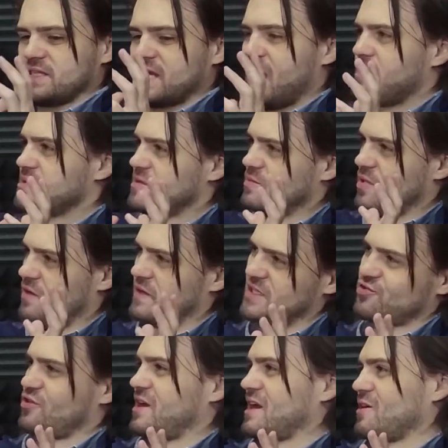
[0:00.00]
time to build this
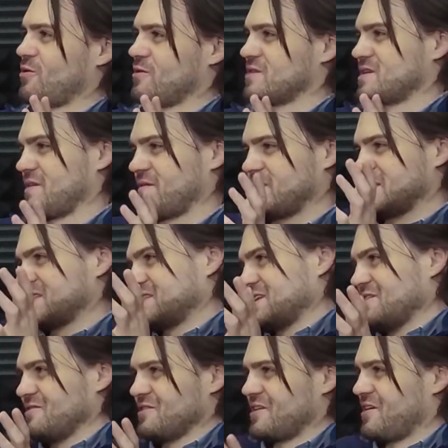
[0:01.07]
training course, and they've
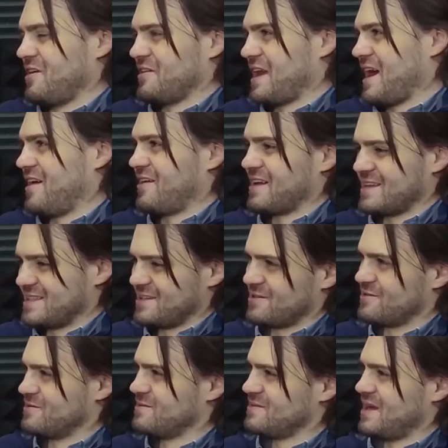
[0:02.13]
distilled it all down
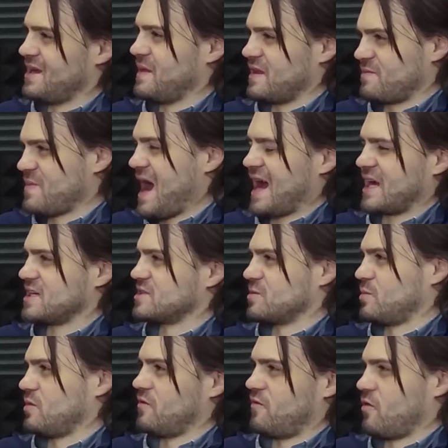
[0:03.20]
into this
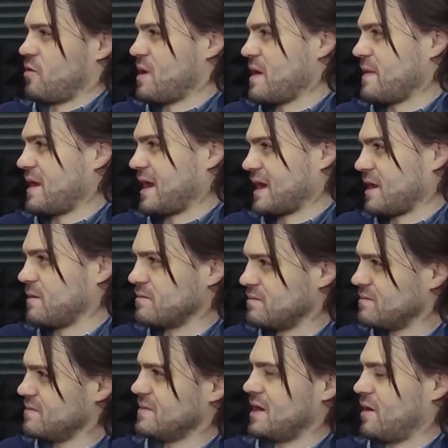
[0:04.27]
packageable format that I
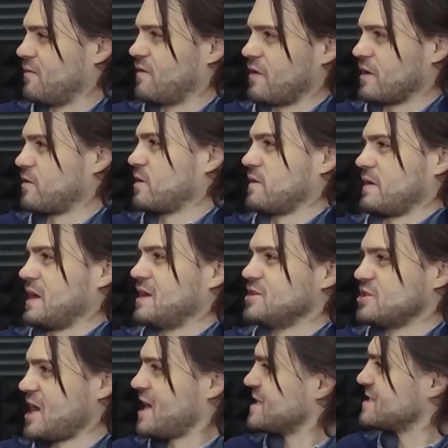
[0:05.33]
can, very quickly
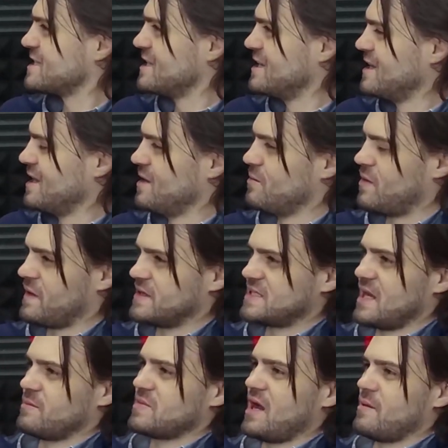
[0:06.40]
ingest. But at the
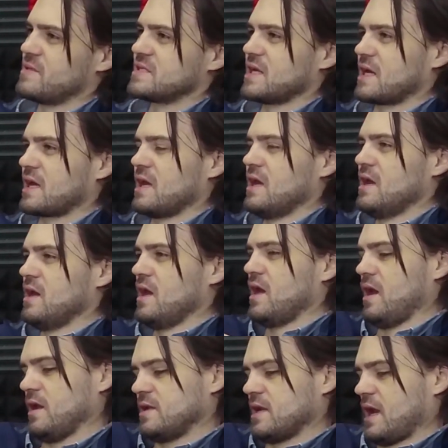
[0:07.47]
same time, it's like,
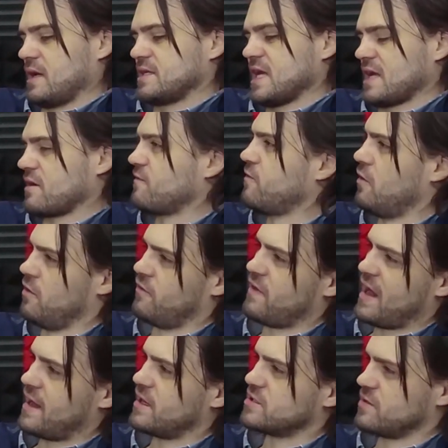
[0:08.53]
did I take a full
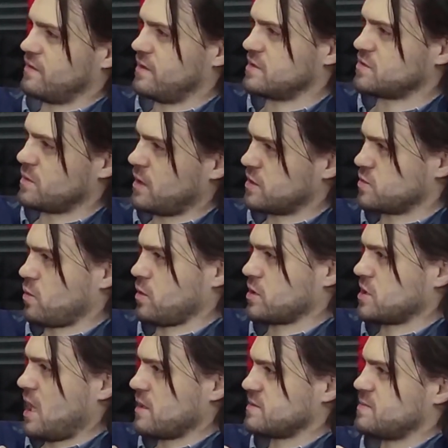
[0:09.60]
advantage of those
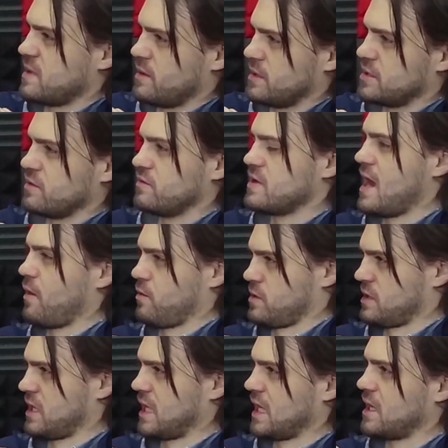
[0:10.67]
workshops to be able to do
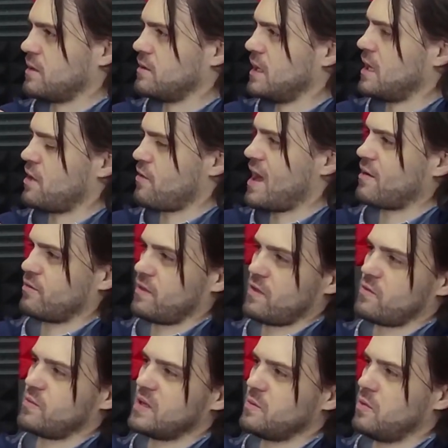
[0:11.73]
networking and interact with
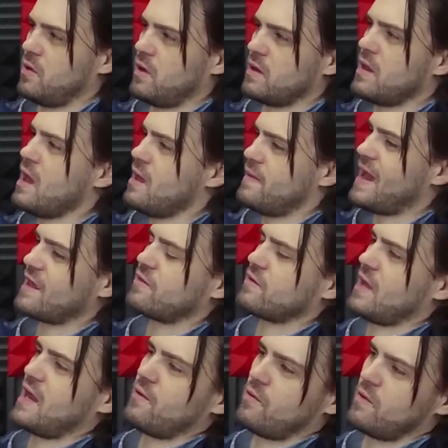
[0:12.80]
other people? And that's
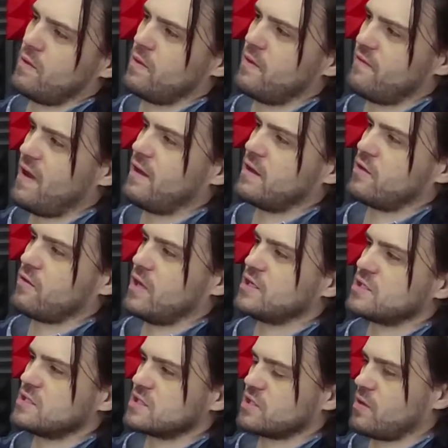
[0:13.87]
kind of where the value
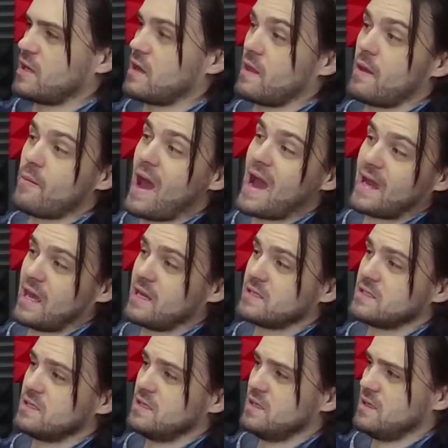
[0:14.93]
creation is created on the back
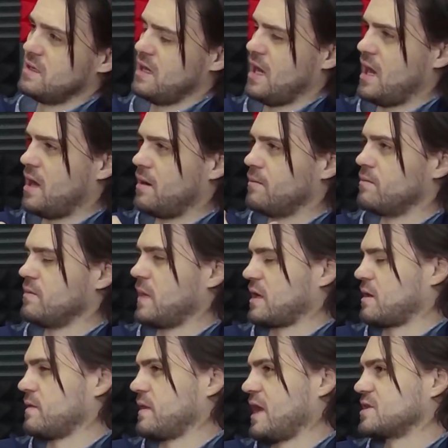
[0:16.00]
end.
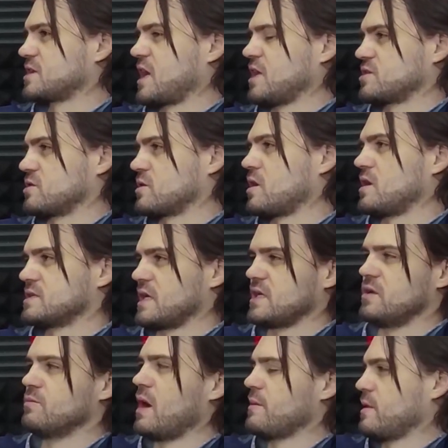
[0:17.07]
Like the educational content,
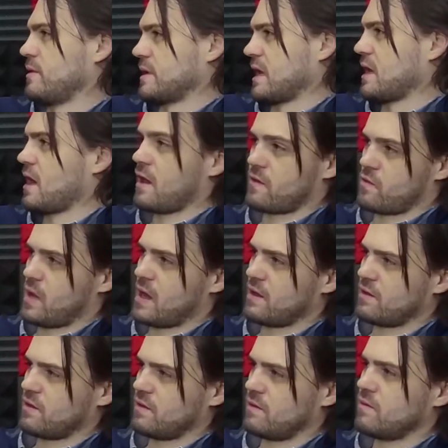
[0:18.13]
you might be able to get it other
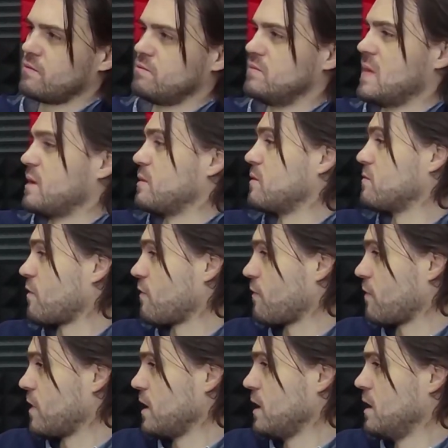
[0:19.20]
ways, maybe even for
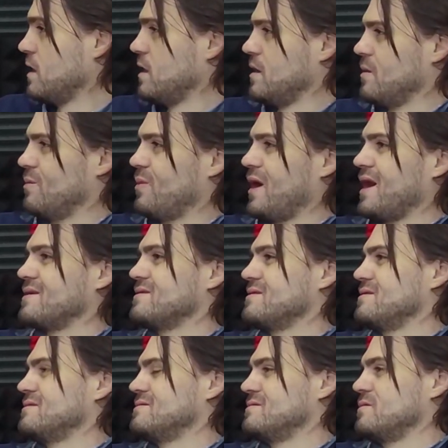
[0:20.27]
free, but
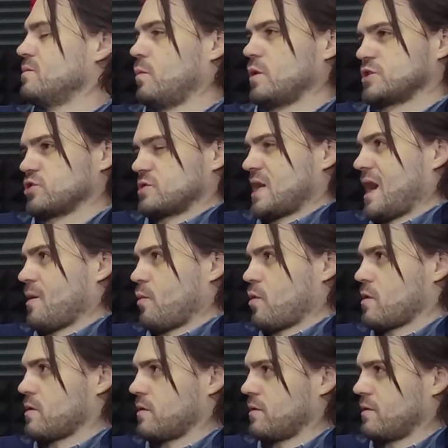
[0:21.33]
what's your time
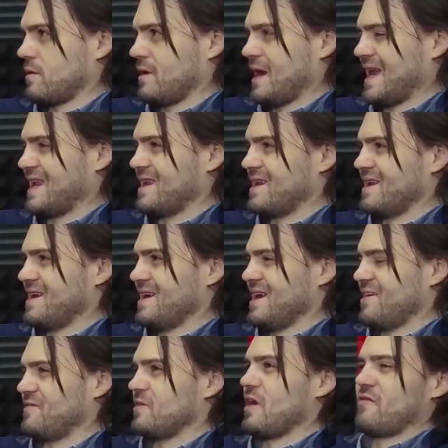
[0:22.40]
worth? And
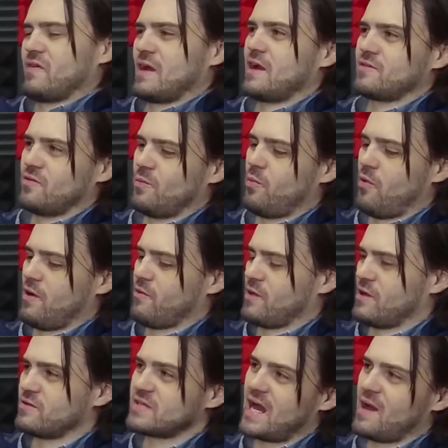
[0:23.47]
if you haven't got to a point
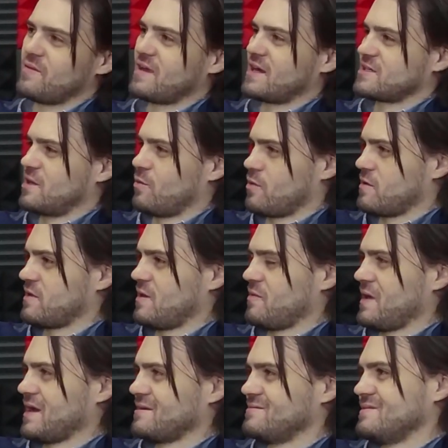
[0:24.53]
where your time is actually worth
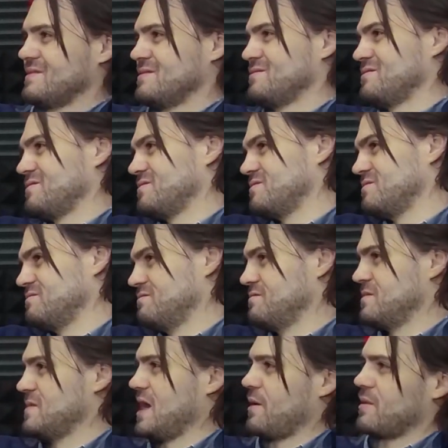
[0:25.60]
something,
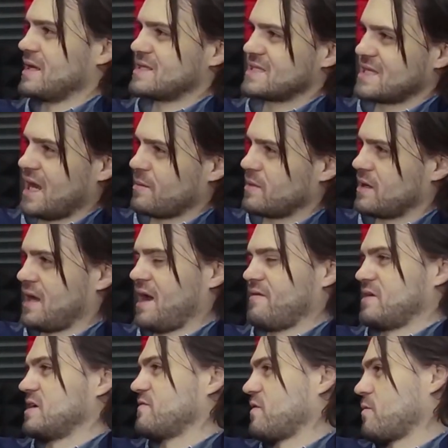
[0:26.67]
maybe it's time to
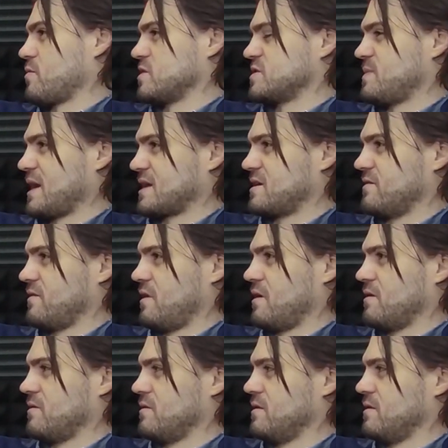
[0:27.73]
have a different perspective on